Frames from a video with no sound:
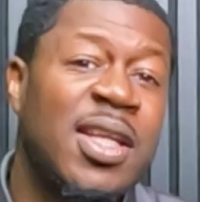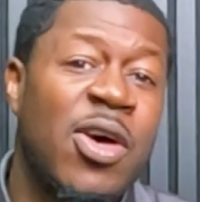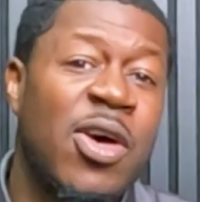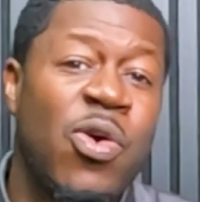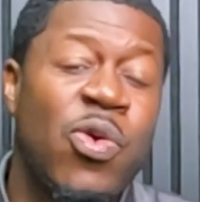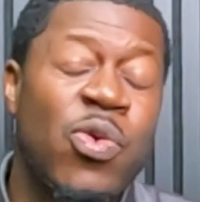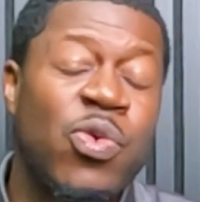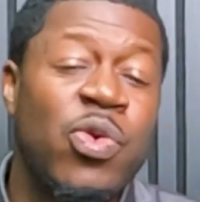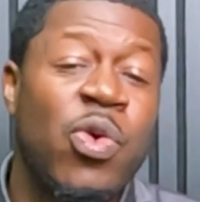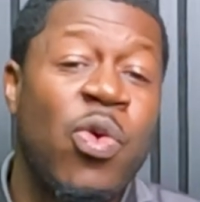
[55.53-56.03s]

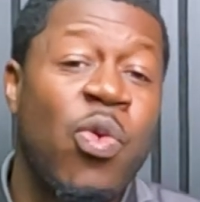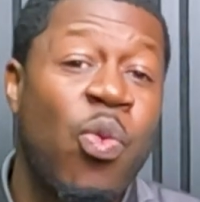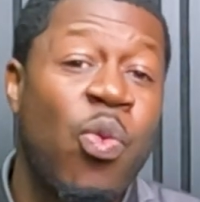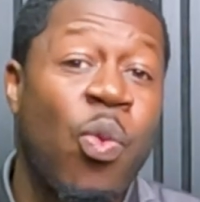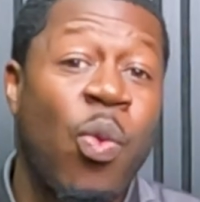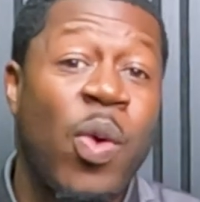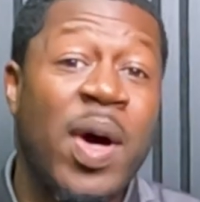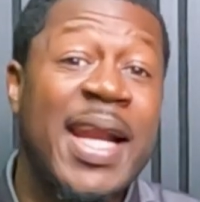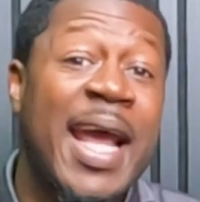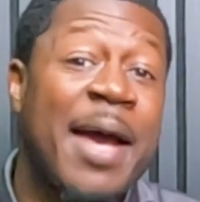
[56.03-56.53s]
loan,
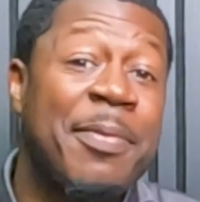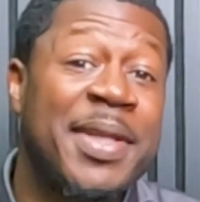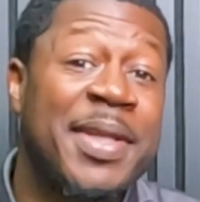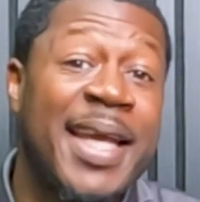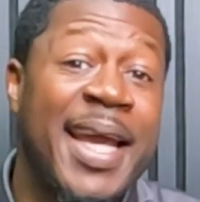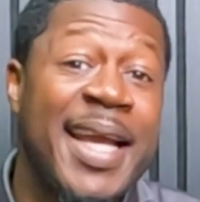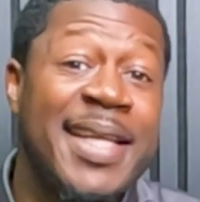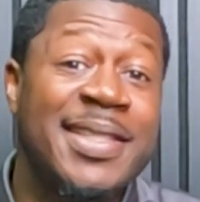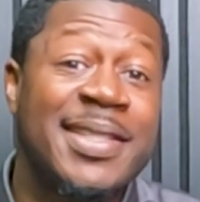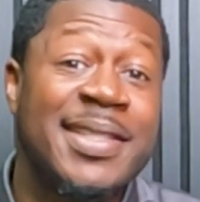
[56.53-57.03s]
one
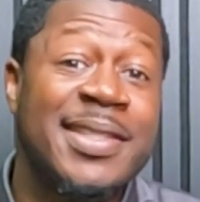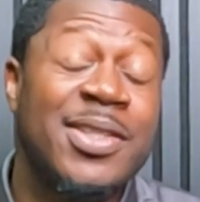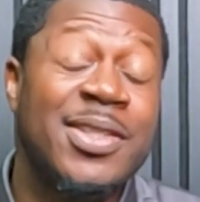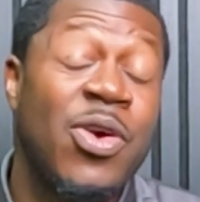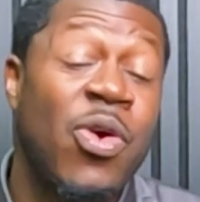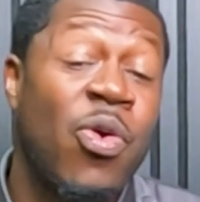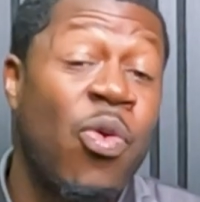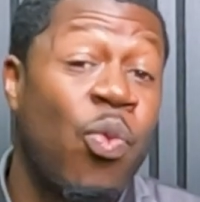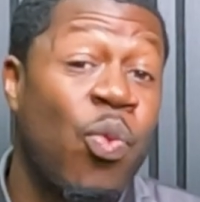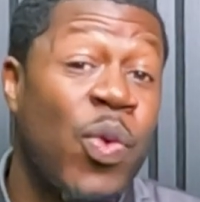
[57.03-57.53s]
application,
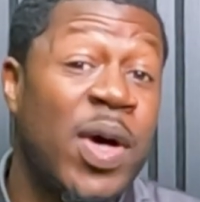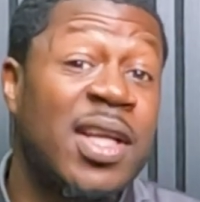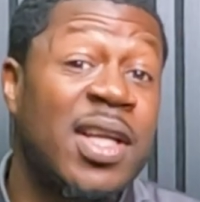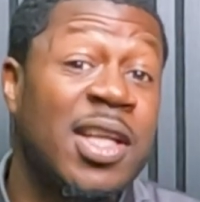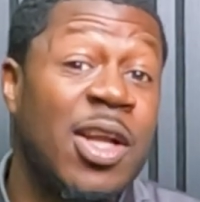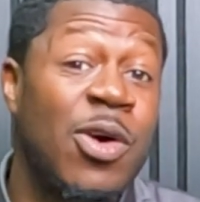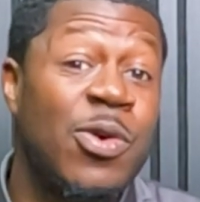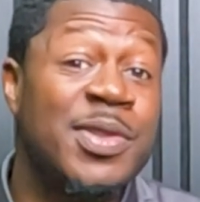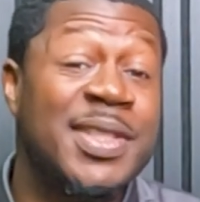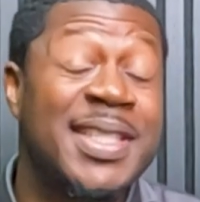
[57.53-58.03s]
one
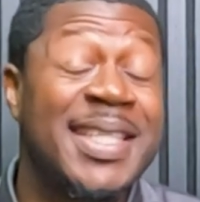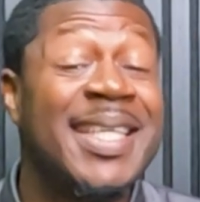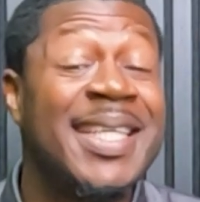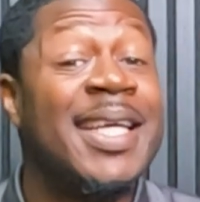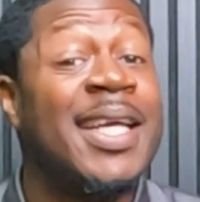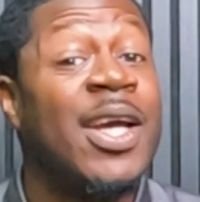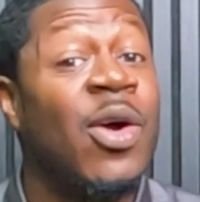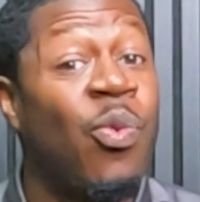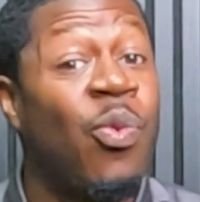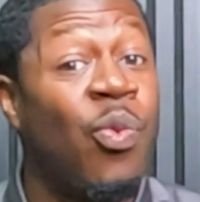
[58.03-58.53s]

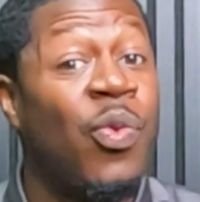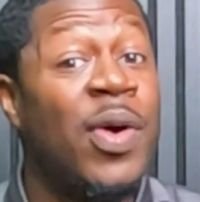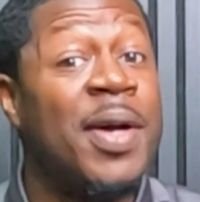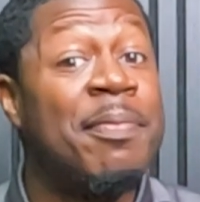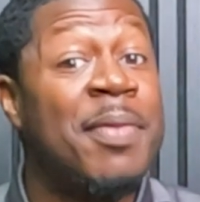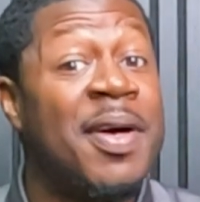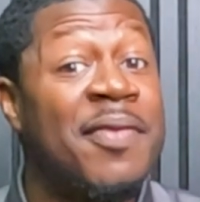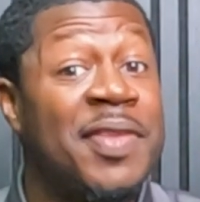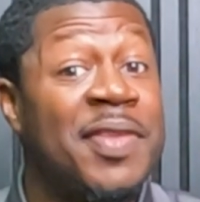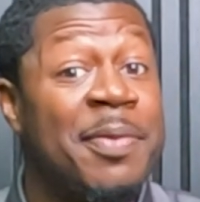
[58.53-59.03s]
closing,
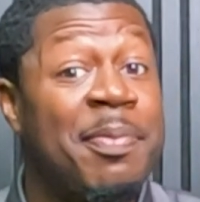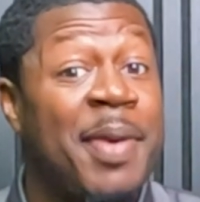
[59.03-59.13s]
one monthly